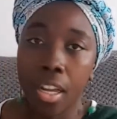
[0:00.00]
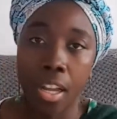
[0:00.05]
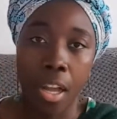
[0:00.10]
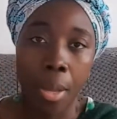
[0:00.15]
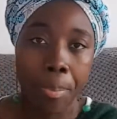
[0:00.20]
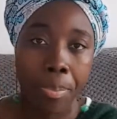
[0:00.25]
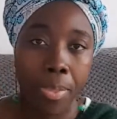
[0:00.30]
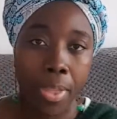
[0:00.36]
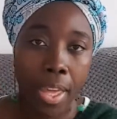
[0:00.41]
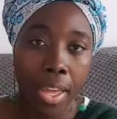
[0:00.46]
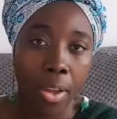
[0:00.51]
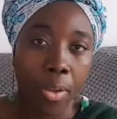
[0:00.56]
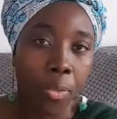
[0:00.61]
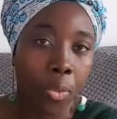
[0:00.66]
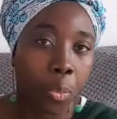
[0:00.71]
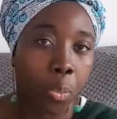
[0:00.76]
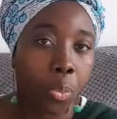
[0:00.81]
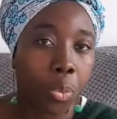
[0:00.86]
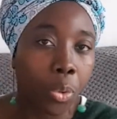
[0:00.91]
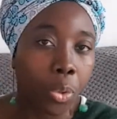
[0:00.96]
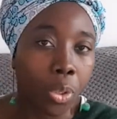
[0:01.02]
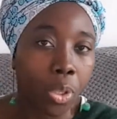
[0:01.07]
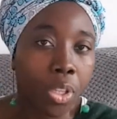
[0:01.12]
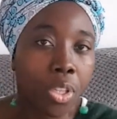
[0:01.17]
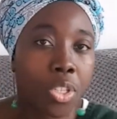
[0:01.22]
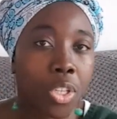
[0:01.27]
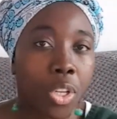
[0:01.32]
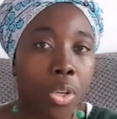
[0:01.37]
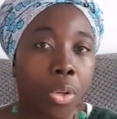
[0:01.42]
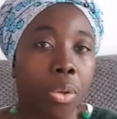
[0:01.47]
up there on the wall,
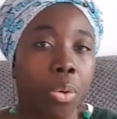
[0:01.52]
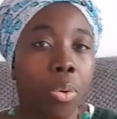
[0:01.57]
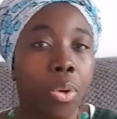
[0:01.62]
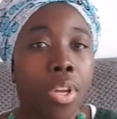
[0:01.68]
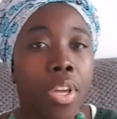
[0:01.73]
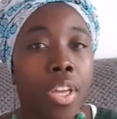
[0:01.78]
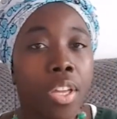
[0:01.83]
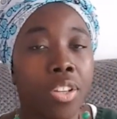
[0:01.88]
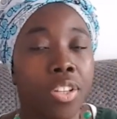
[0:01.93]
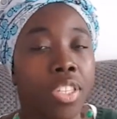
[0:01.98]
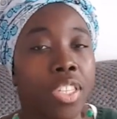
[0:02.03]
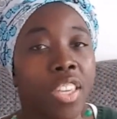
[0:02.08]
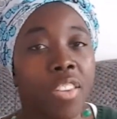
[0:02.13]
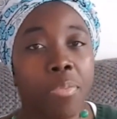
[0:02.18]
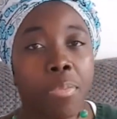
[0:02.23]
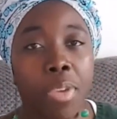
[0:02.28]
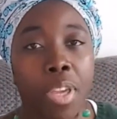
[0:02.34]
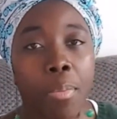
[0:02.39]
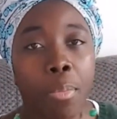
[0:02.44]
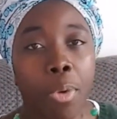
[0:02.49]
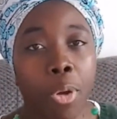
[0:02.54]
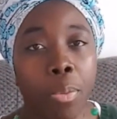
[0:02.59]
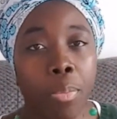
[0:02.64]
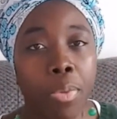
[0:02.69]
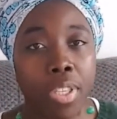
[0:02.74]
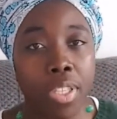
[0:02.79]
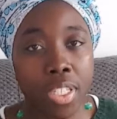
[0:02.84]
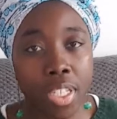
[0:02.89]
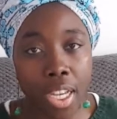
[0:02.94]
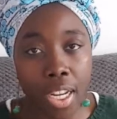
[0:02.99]
so just give me a
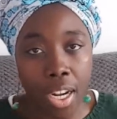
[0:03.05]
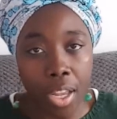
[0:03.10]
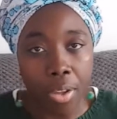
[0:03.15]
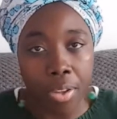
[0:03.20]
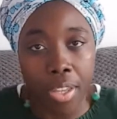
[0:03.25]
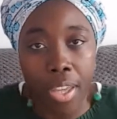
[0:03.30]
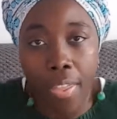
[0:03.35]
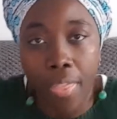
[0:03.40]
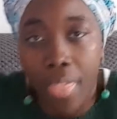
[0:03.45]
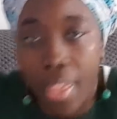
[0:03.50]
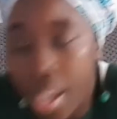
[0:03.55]
moment and I'll get